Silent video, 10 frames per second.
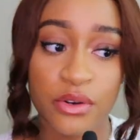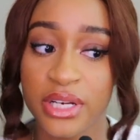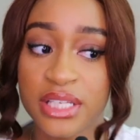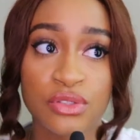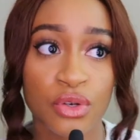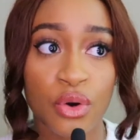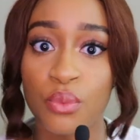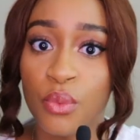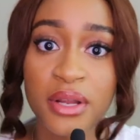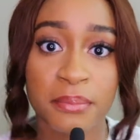There is
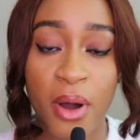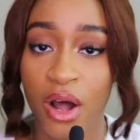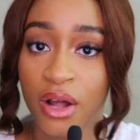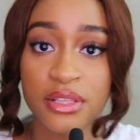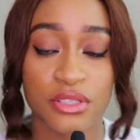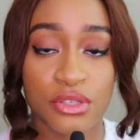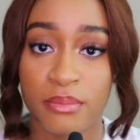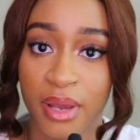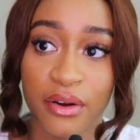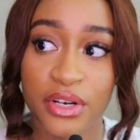no one path
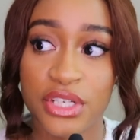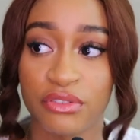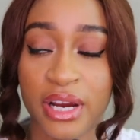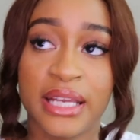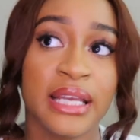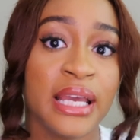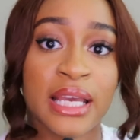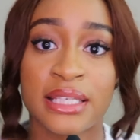to marriage, right?